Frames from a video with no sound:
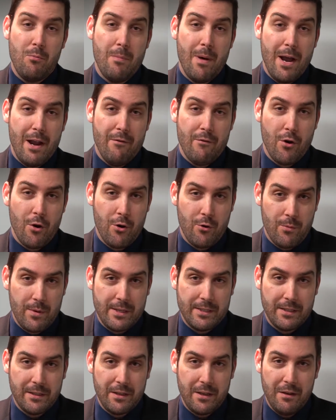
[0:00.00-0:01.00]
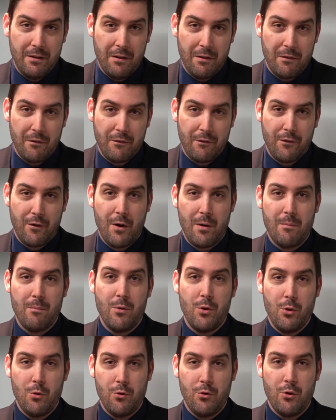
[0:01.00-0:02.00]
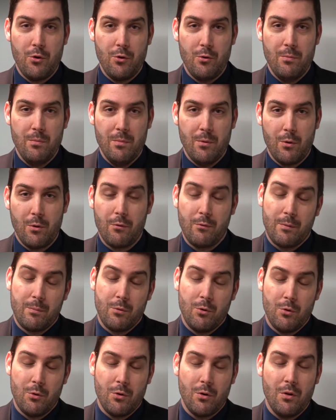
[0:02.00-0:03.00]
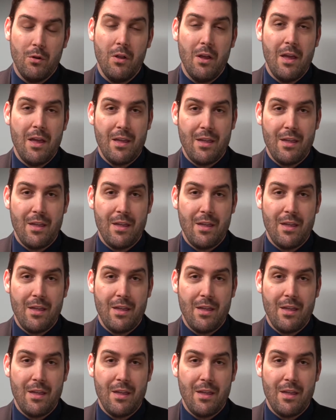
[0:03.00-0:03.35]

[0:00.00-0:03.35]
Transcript: might have heard recently from YouTube or from Google